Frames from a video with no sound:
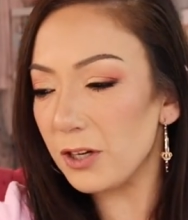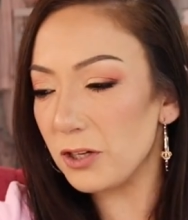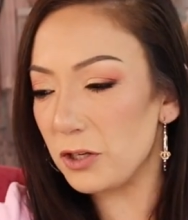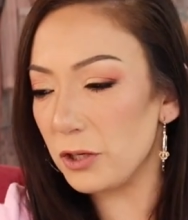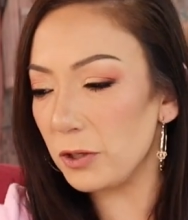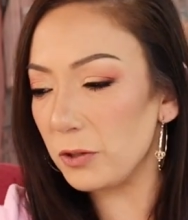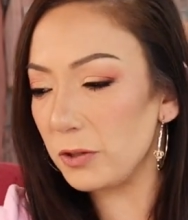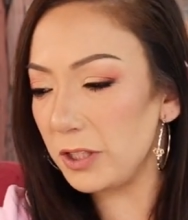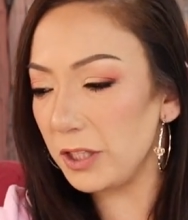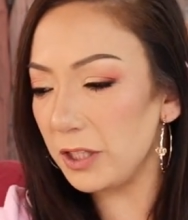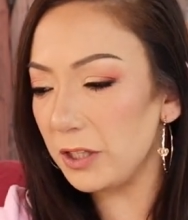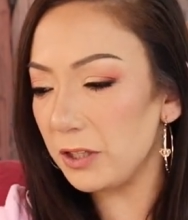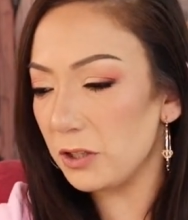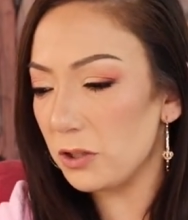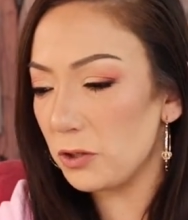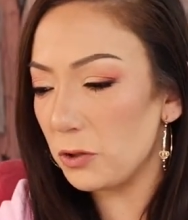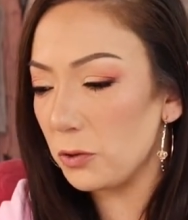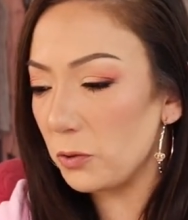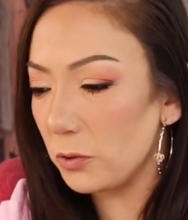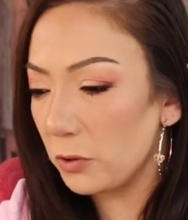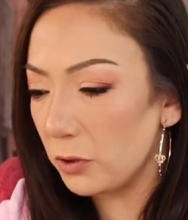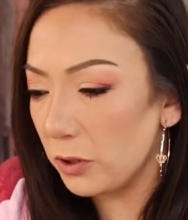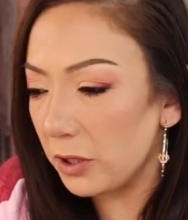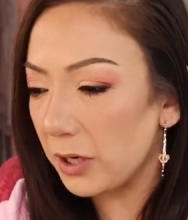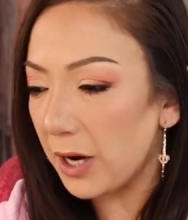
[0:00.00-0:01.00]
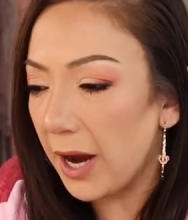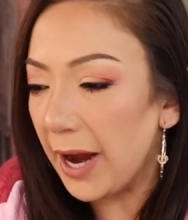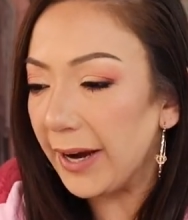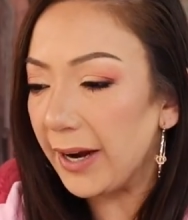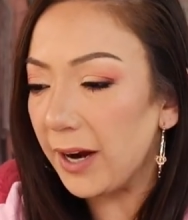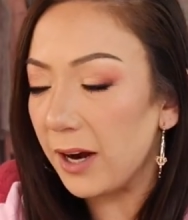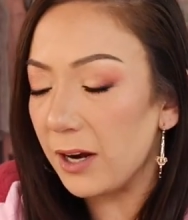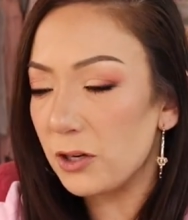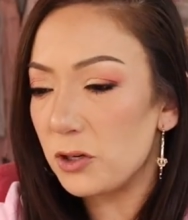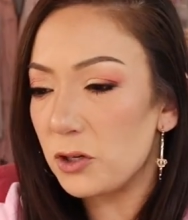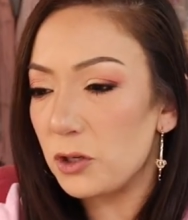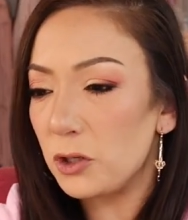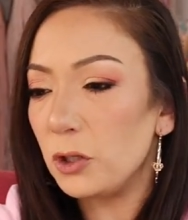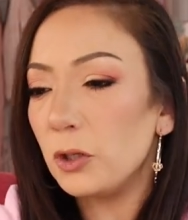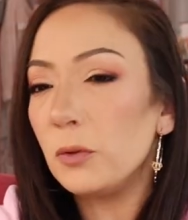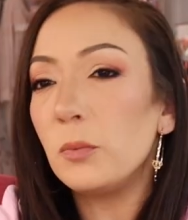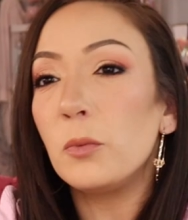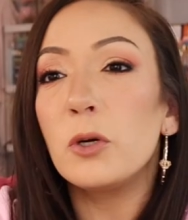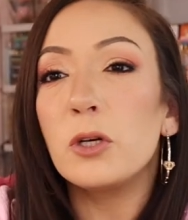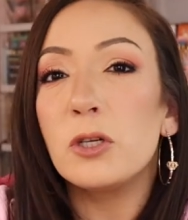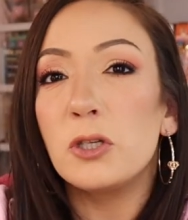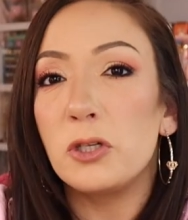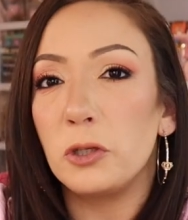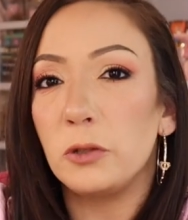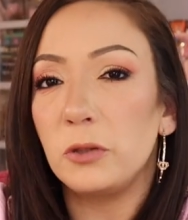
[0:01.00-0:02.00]
Juicy Couture. I got two
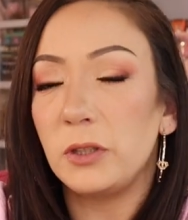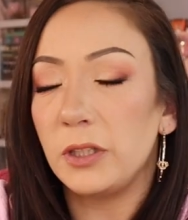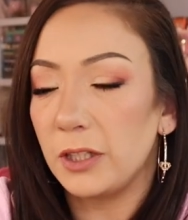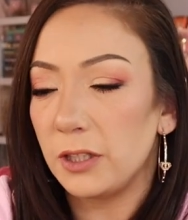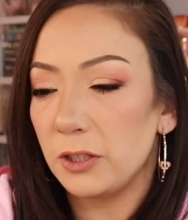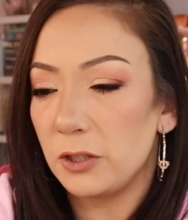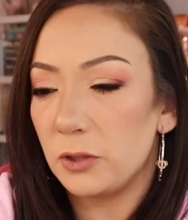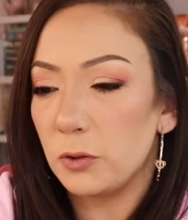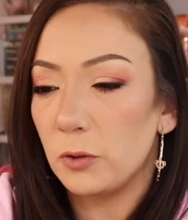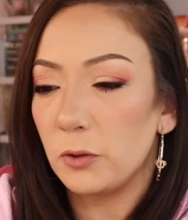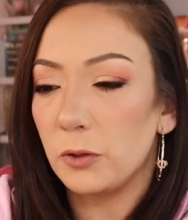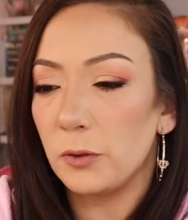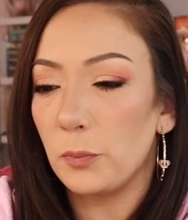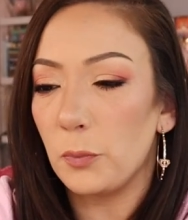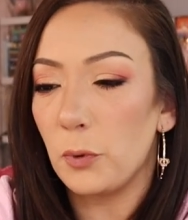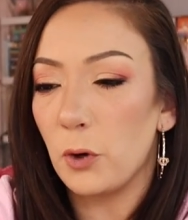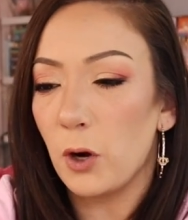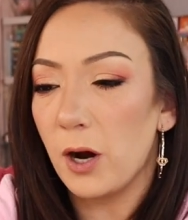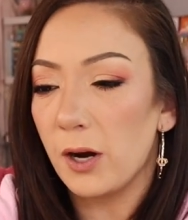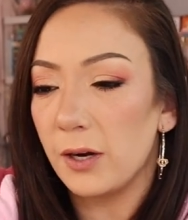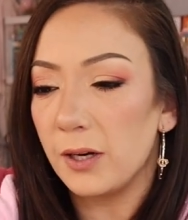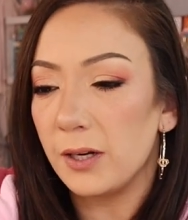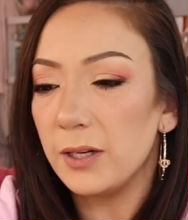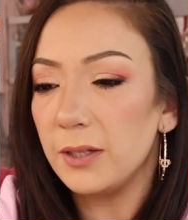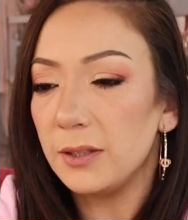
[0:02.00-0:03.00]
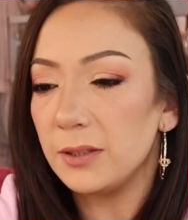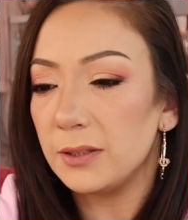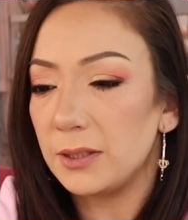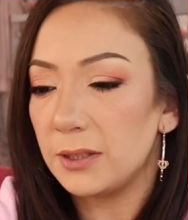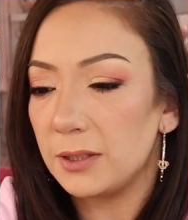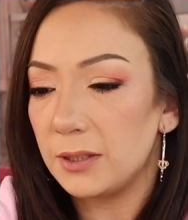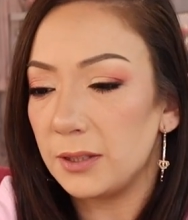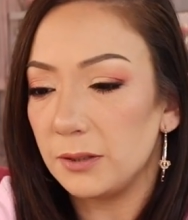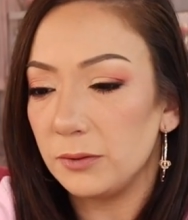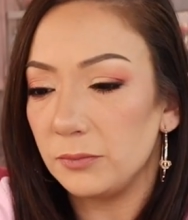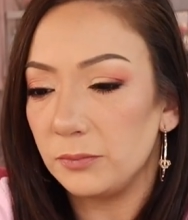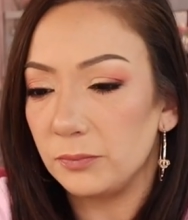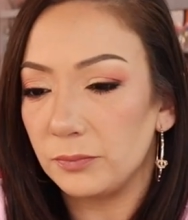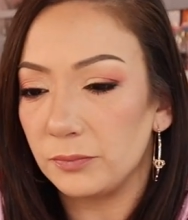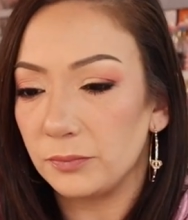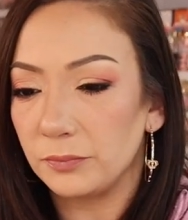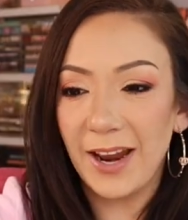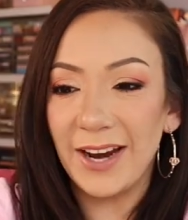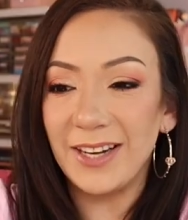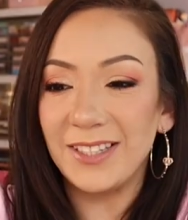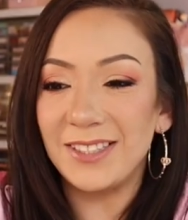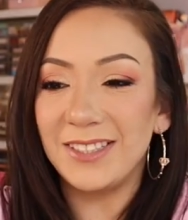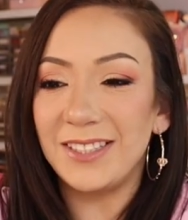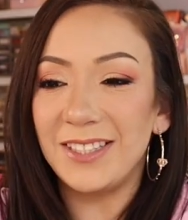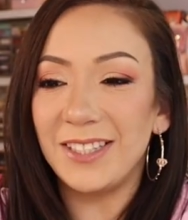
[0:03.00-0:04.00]
more Juicy Couture products.
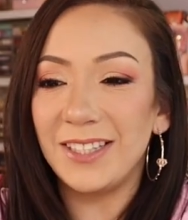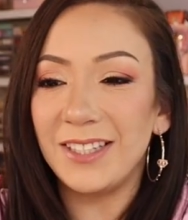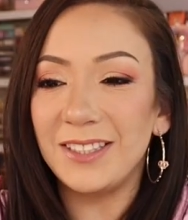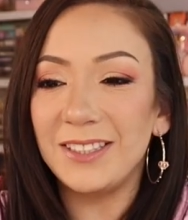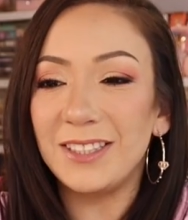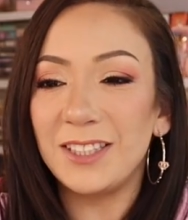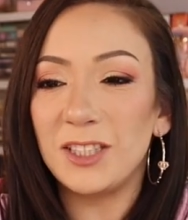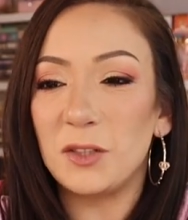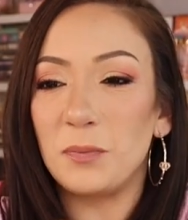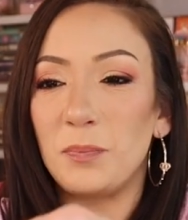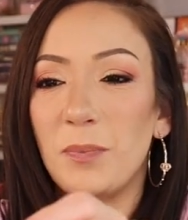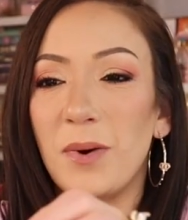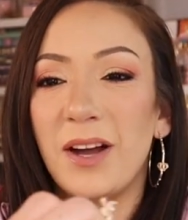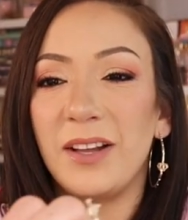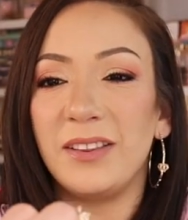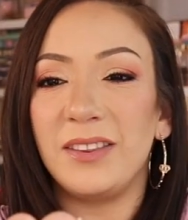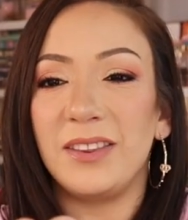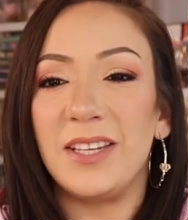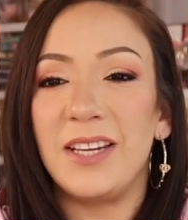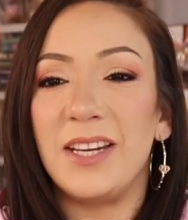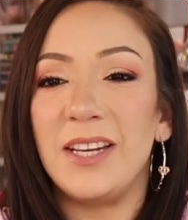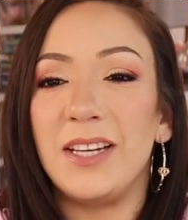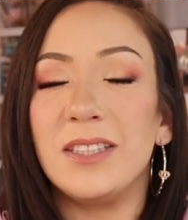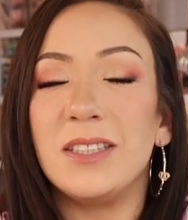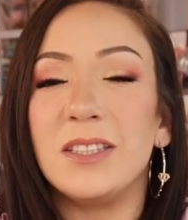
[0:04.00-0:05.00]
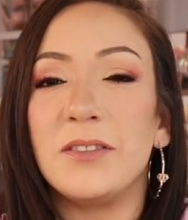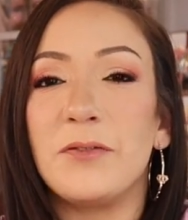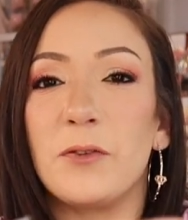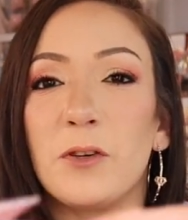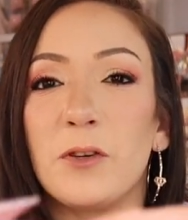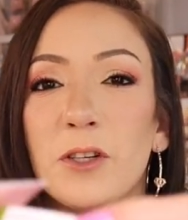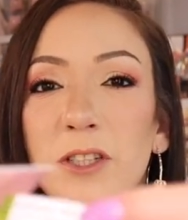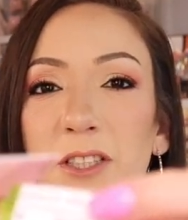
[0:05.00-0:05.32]
I did spot these for